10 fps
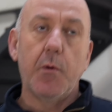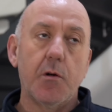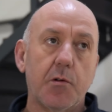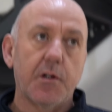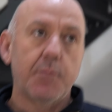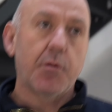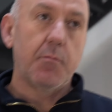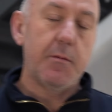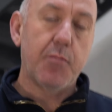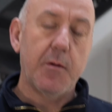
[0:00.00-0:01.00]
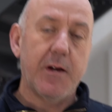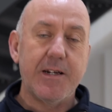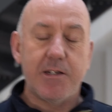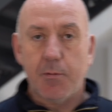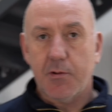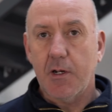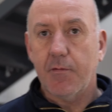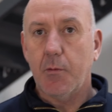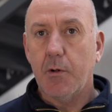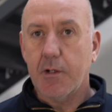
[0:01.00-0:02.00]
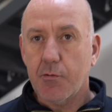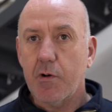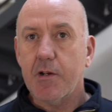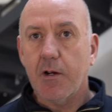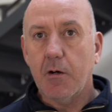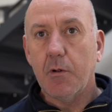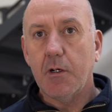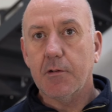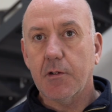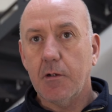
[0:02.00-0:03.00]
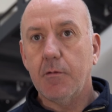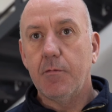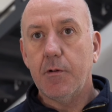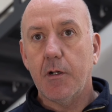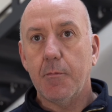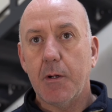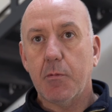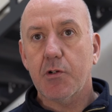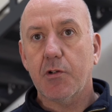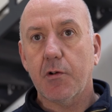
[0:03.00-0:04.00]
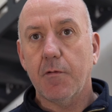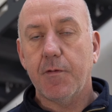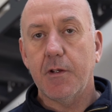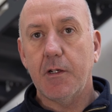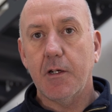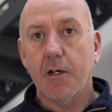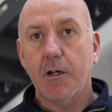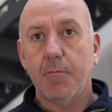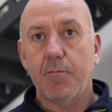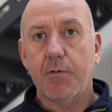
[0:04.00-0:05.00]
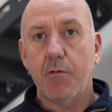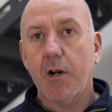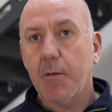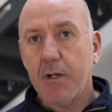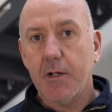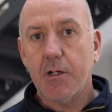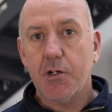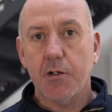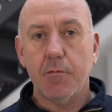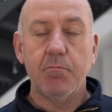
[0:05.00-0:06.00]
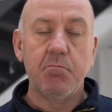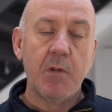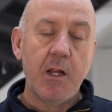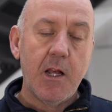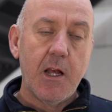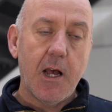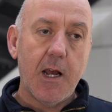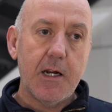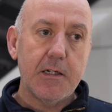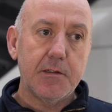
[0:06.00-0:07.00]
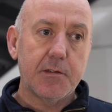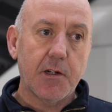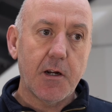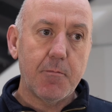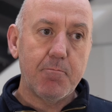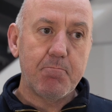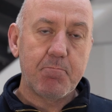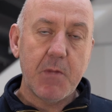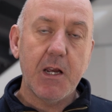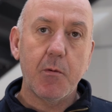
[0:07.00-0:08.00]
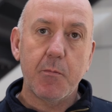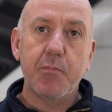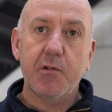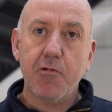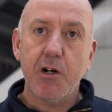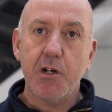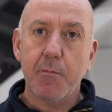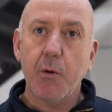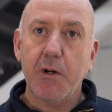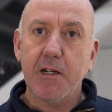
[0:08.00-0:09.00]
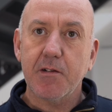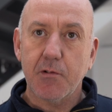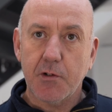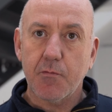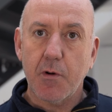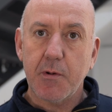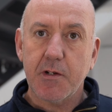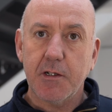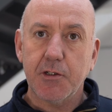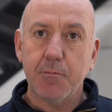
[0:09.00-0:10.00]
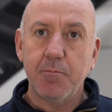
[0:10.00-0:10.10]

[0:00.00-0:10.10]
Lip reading: we also probably 80% of our work is retail work. So you know, people just off the through recommendation. And yeah, we're gradually building ourselves a good reputation.